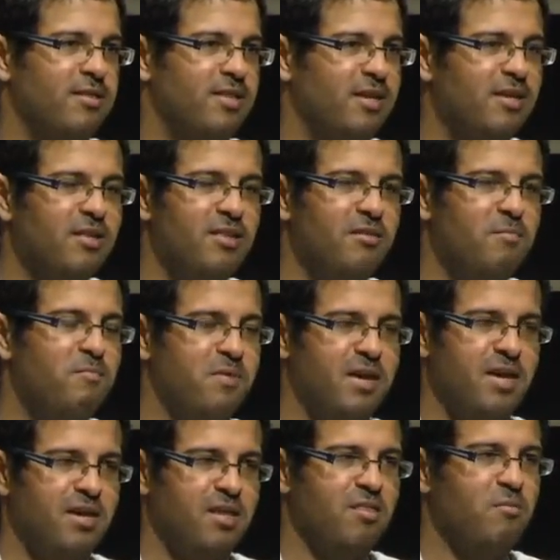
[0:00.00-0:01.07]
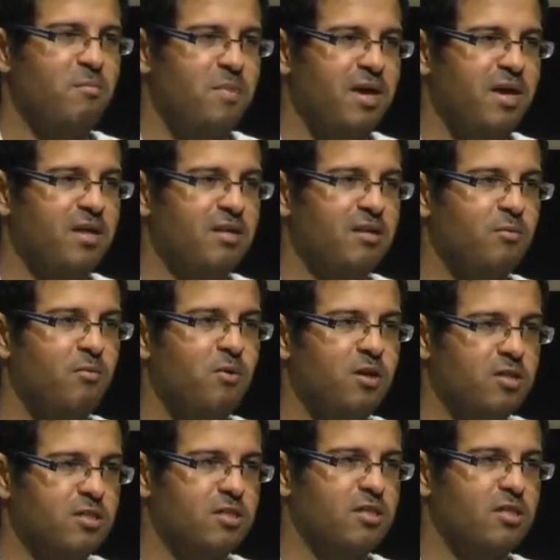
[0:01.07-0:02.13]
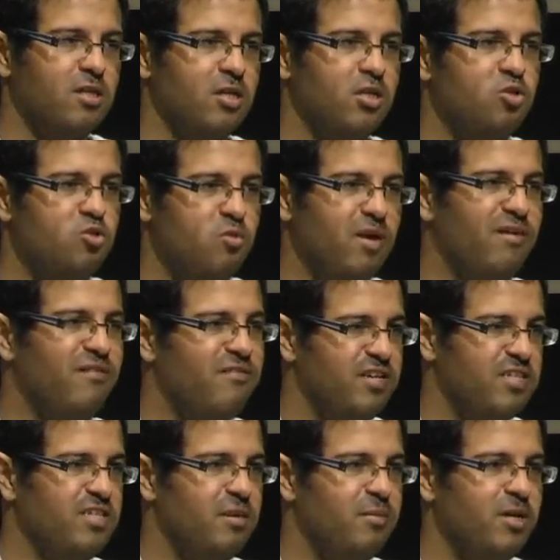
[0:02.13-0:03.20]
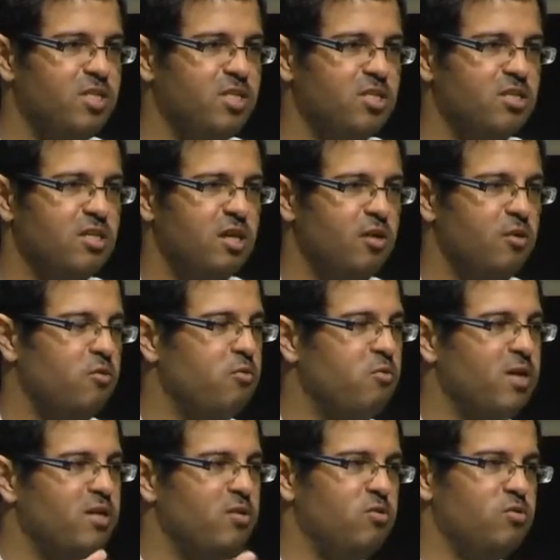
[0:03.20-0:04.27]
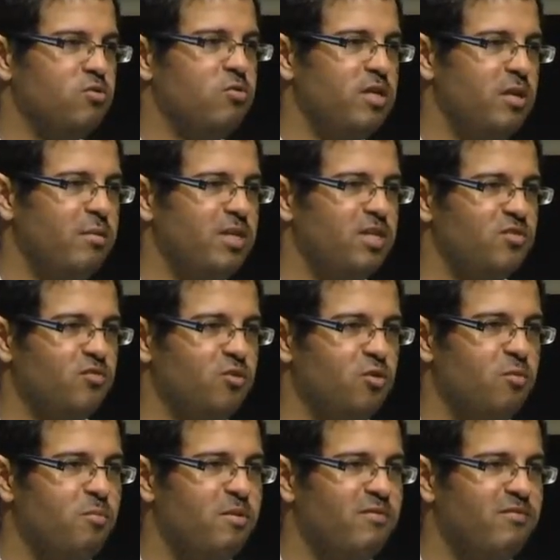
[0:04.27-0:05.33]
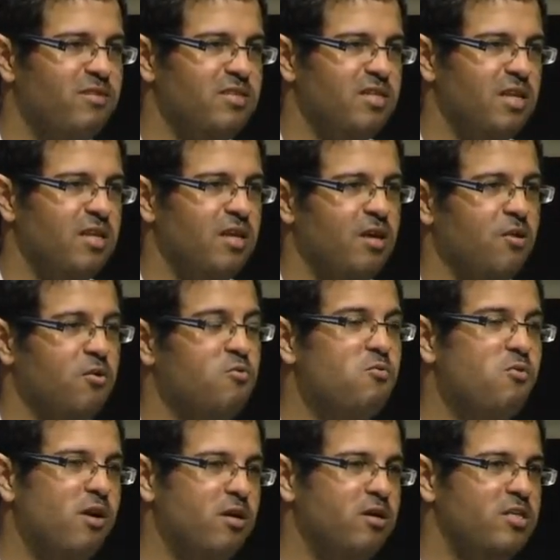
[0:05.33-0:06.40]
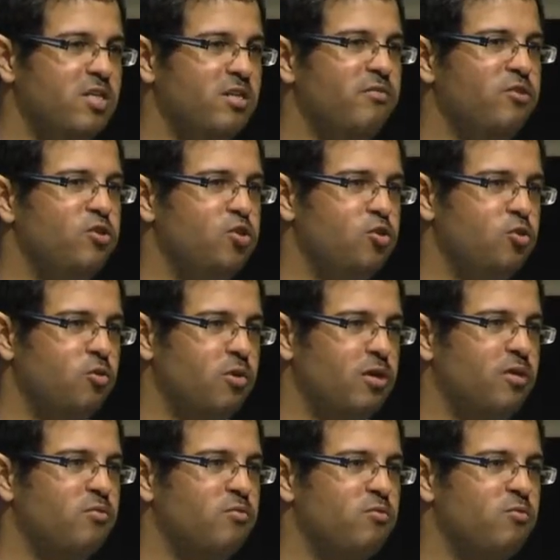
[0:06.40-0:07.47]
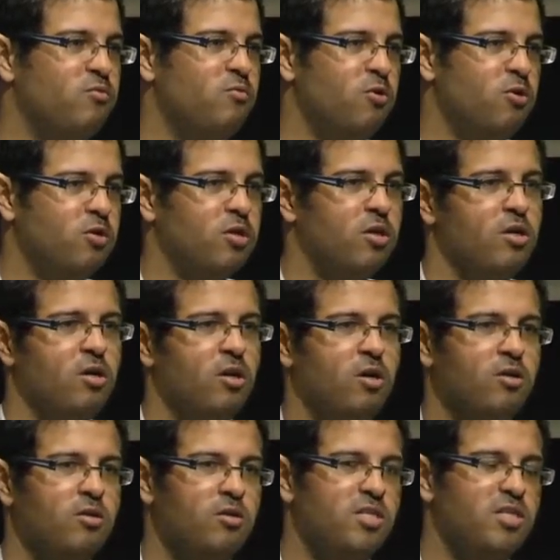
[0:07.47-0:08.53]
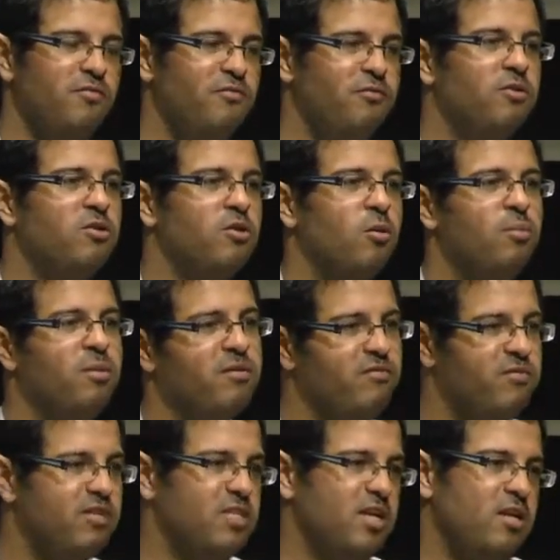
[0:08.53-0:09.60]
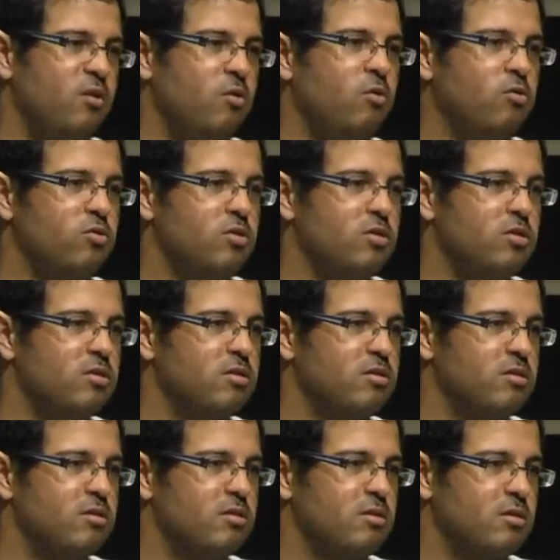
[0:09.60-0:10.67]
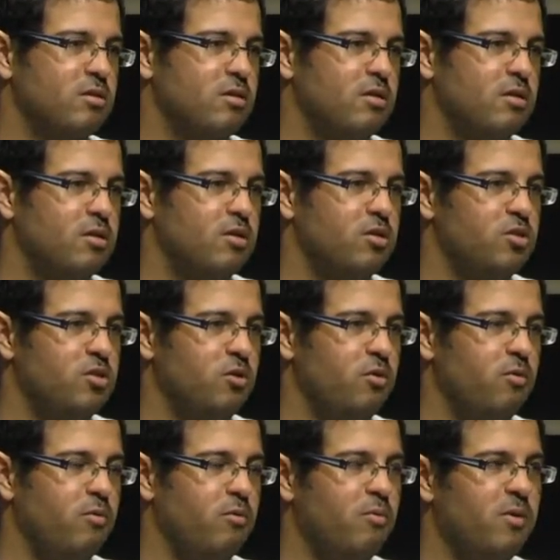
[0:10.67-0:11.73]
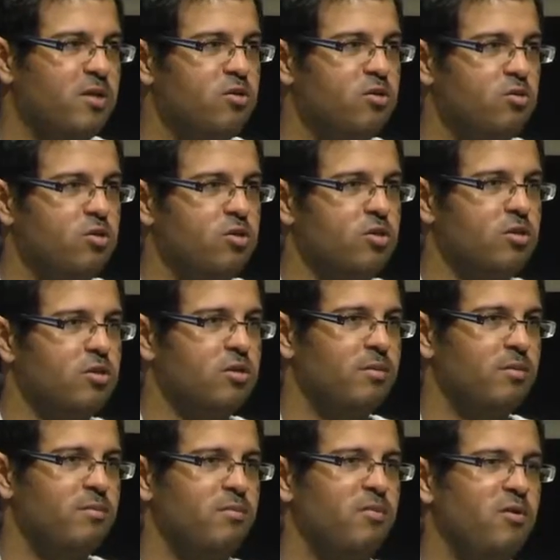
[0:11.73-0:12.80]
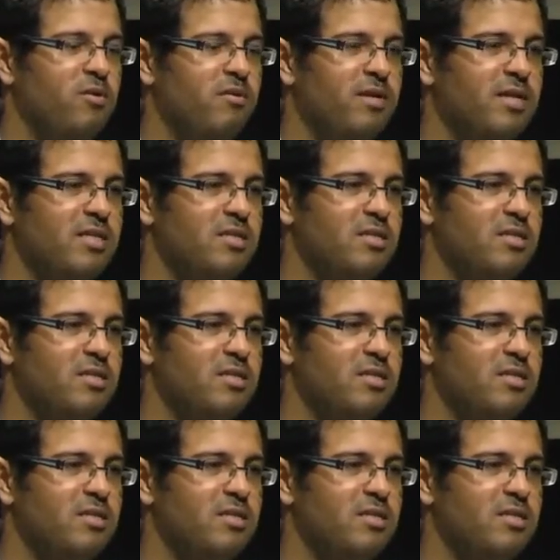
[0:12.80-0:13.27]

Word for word: the, the, pain, the pain was doing these images. You, when you do an image for OpenVZ, you weren't even sure it would work on a different OpenVZ host. So when Docker built that,